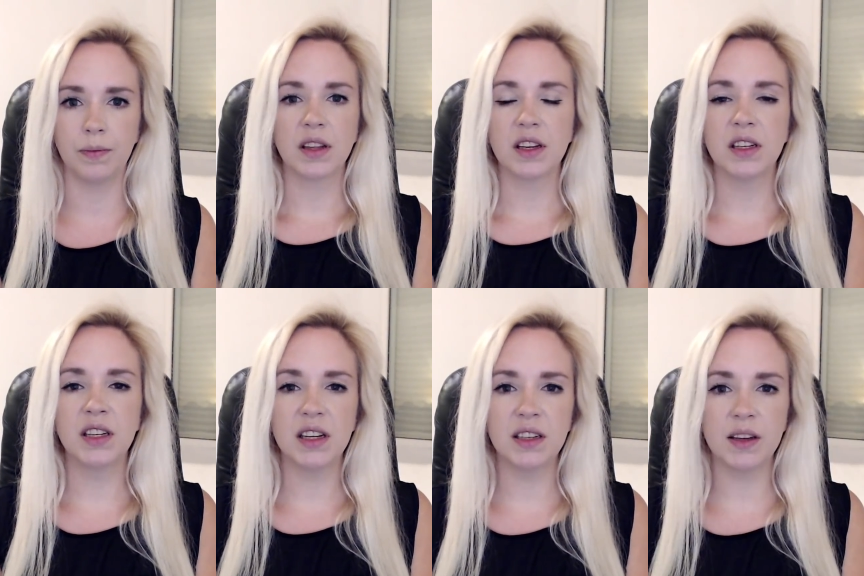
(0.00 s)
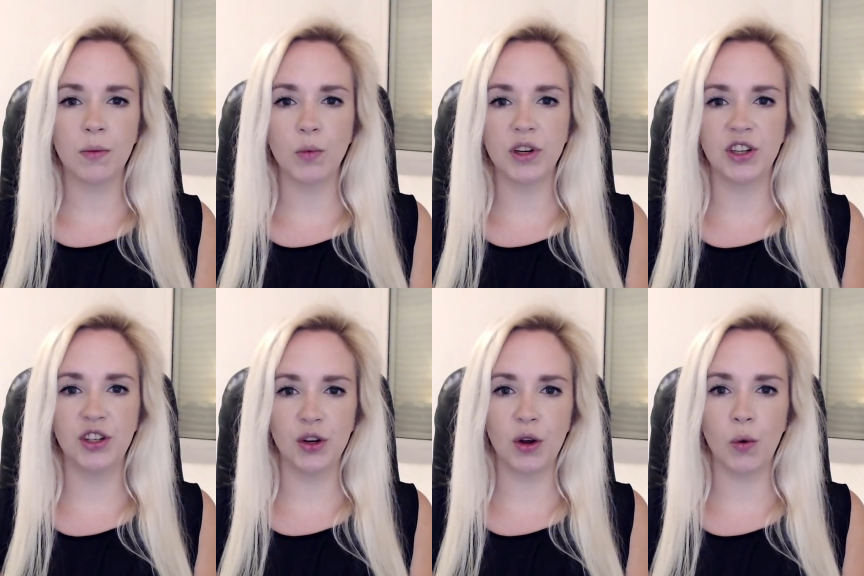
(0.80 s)
the system which
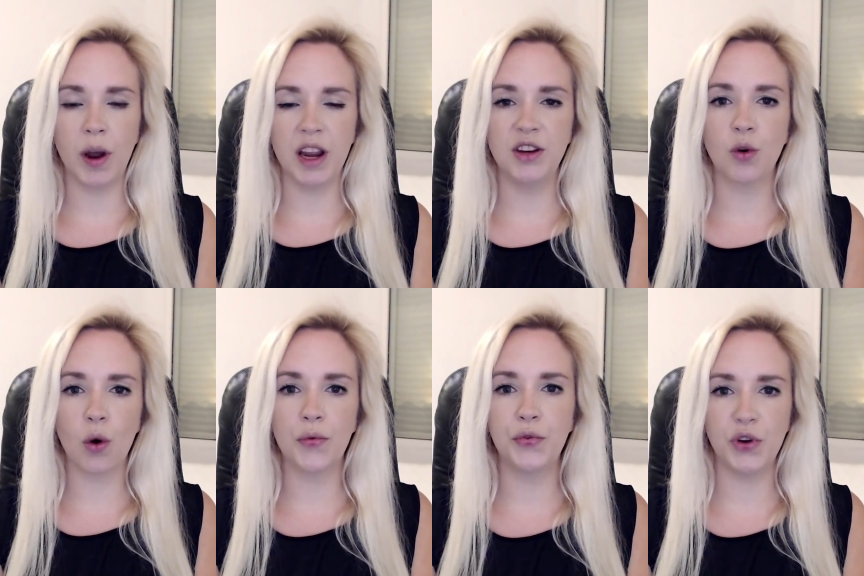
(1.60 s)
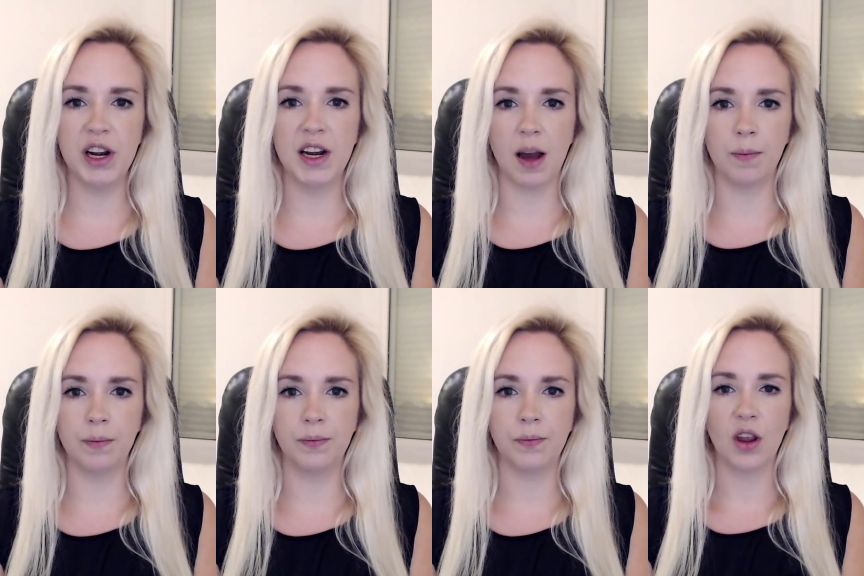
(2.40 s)
took away your freedom,
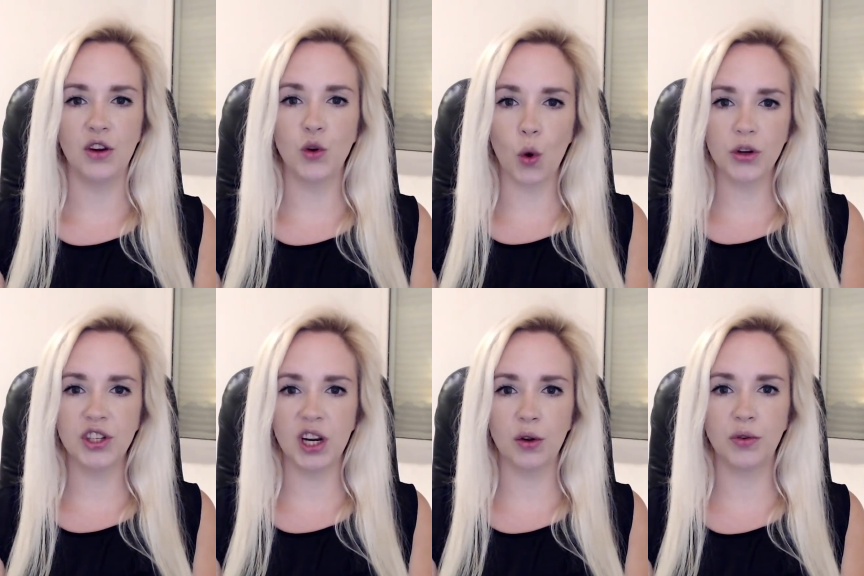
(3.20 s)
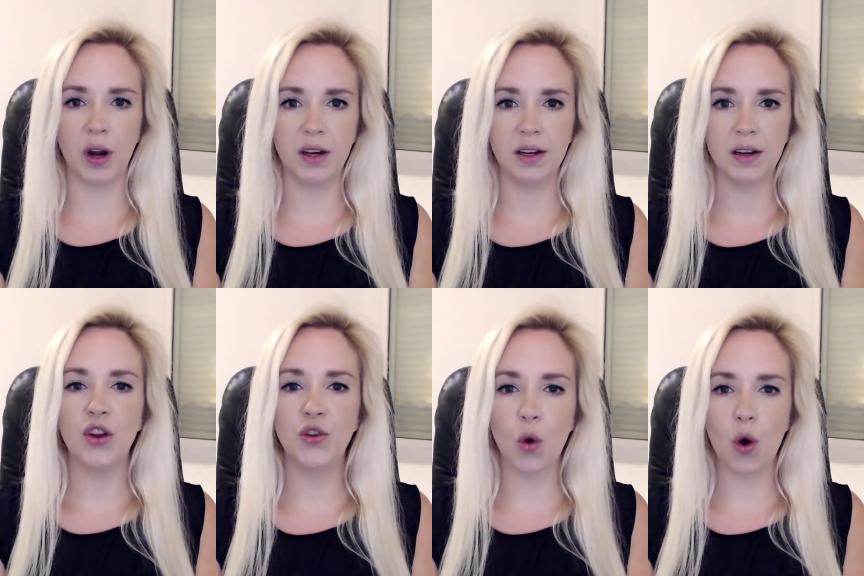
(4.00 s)
your children,
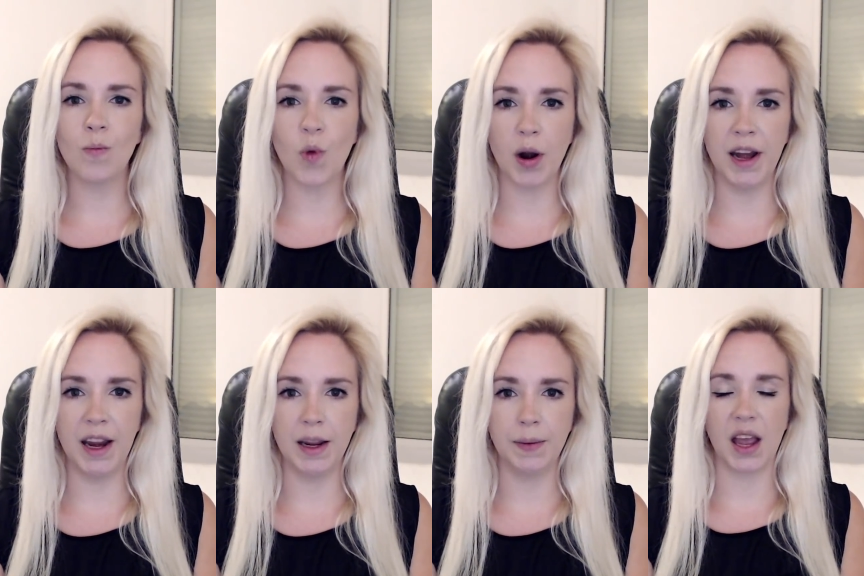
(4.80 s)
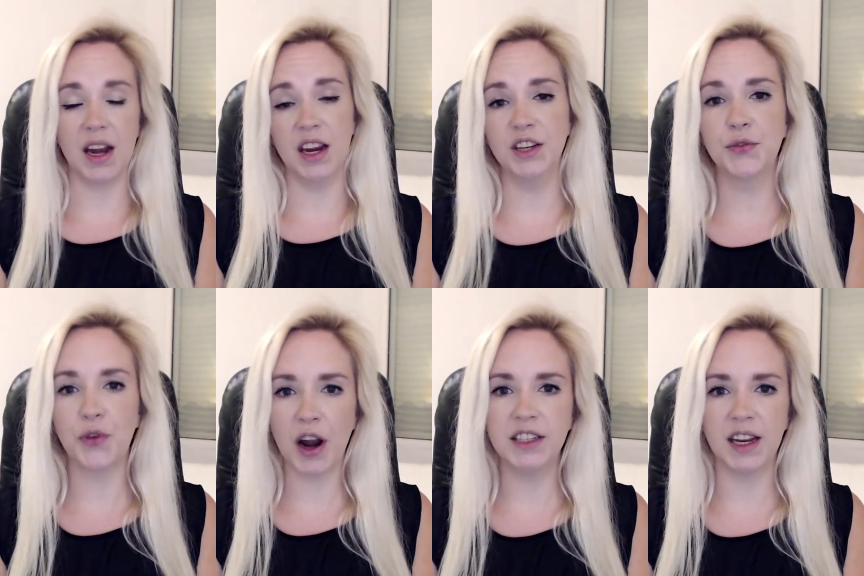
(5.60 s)
your money, and he's
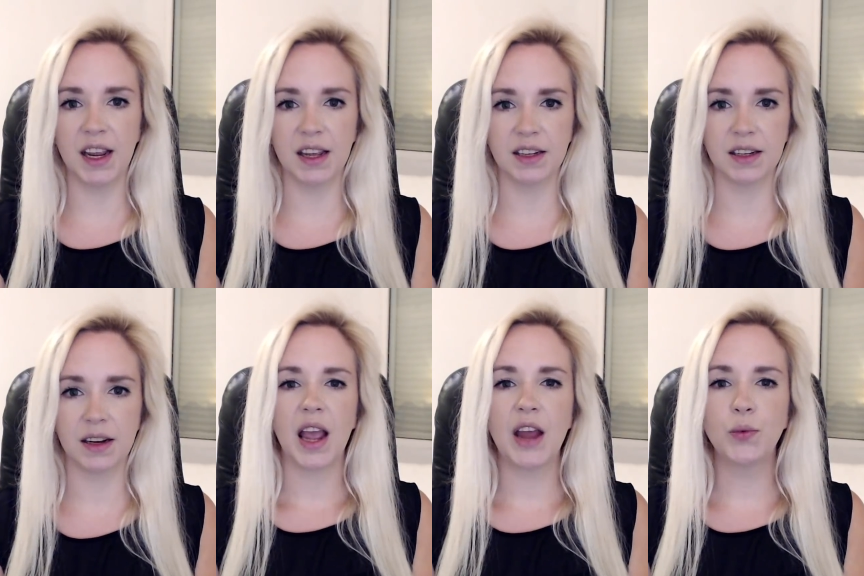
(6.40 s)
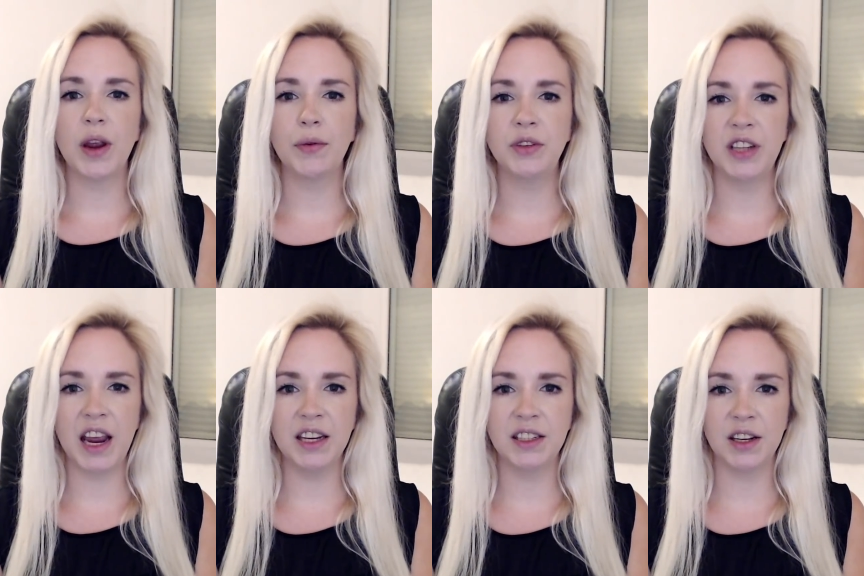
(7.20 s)
fighting it. And we have
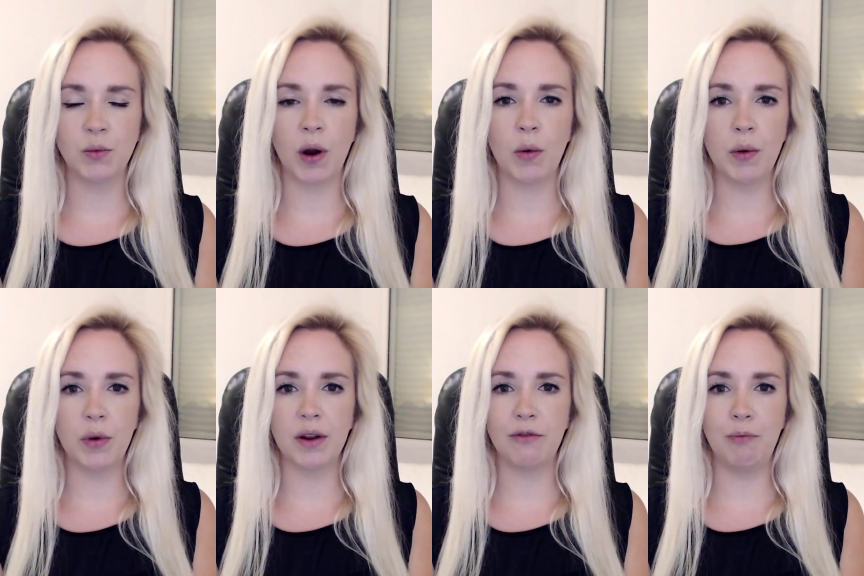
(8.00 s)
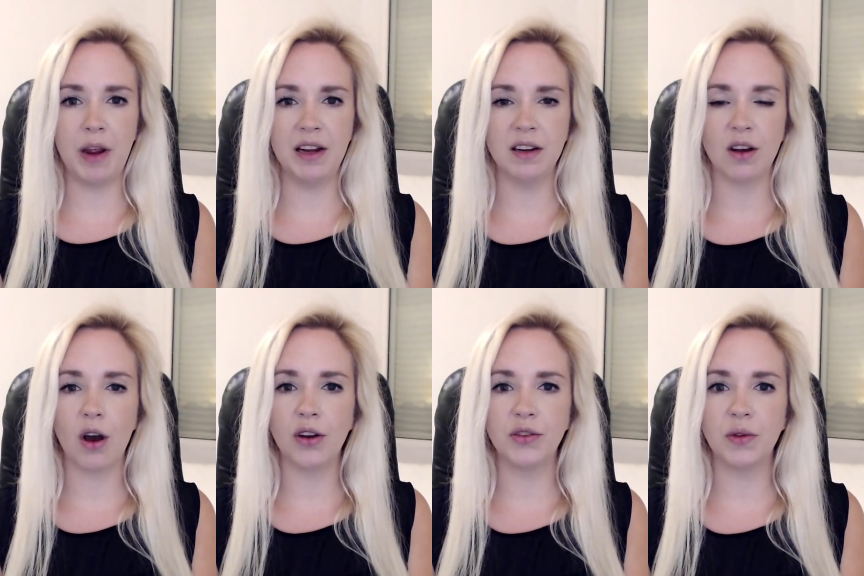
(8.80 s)
tasted where we would have been
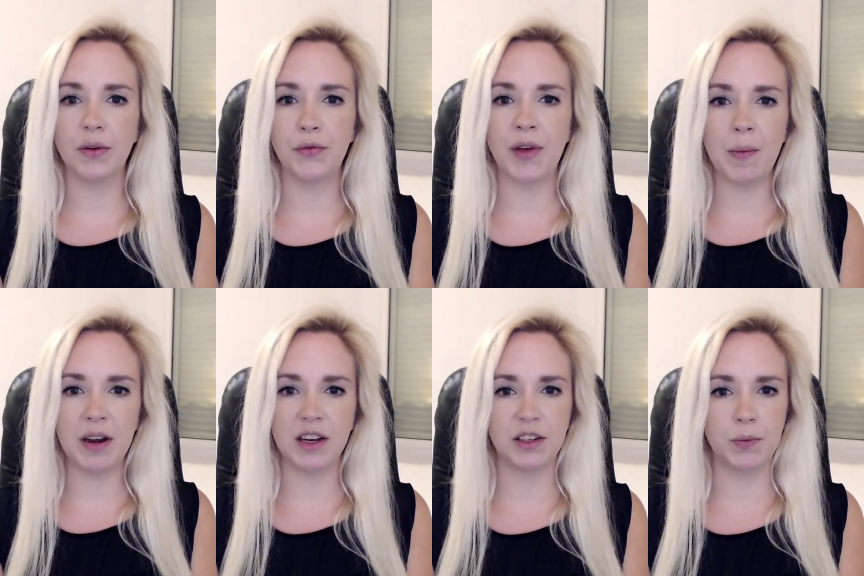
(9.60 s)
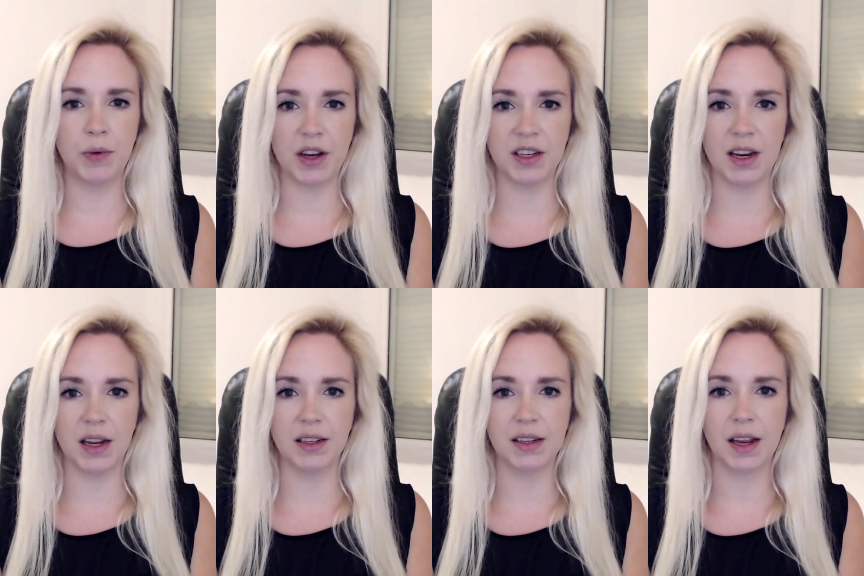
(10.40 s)
under a feminist president.